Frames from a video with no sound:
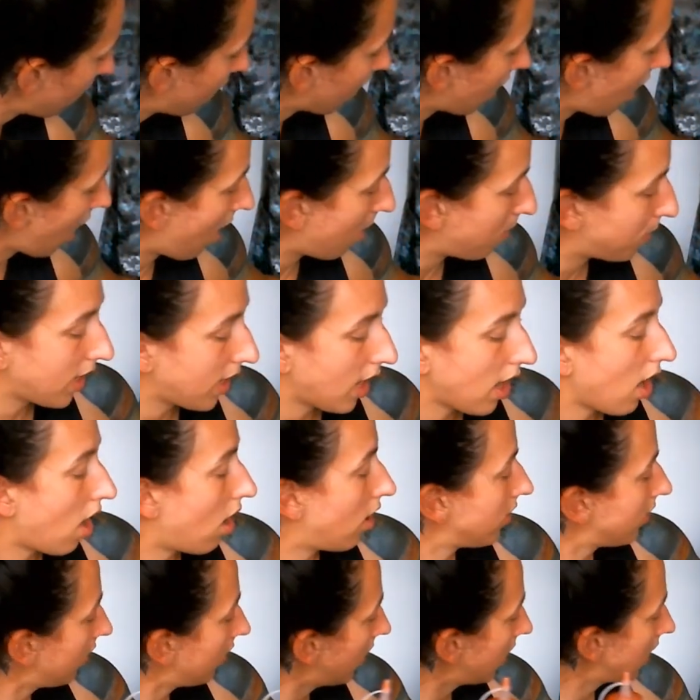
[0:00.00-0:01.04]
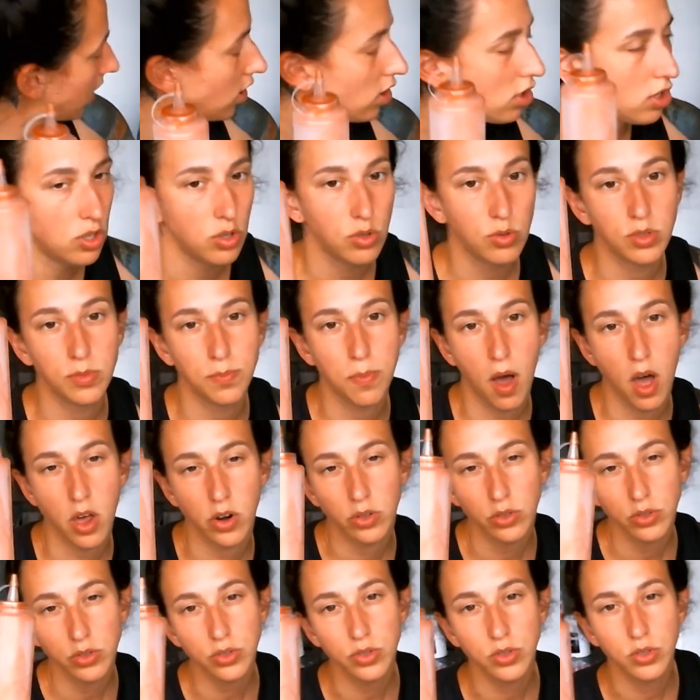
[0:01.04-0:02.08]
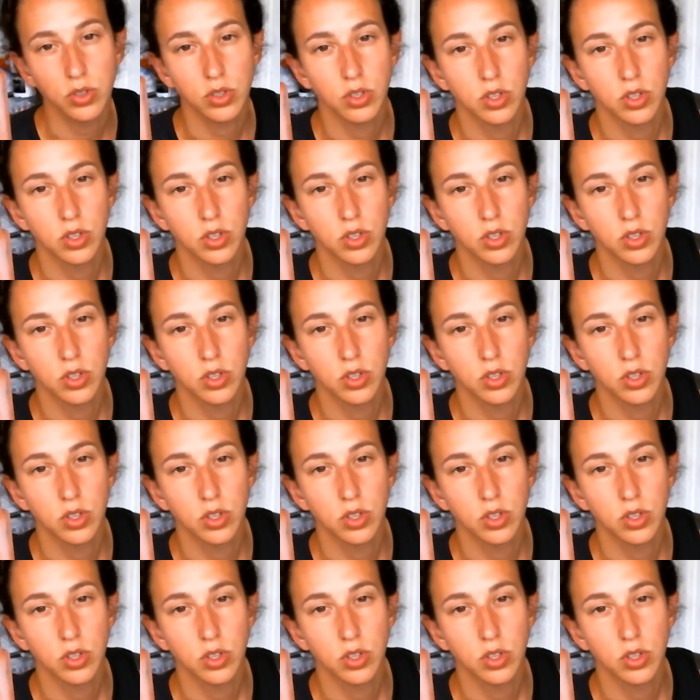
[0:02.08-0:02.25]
cups, I also like to use bottles